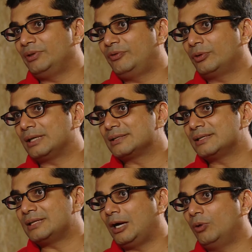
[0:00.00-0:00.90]
for us
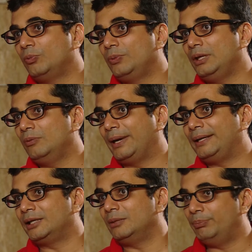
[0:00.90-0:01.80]
is how we
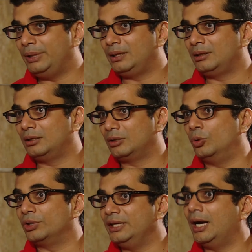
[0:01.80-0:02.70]
went and built the
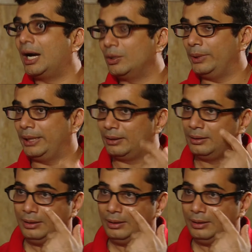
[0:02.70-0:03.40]
GOQii hardware.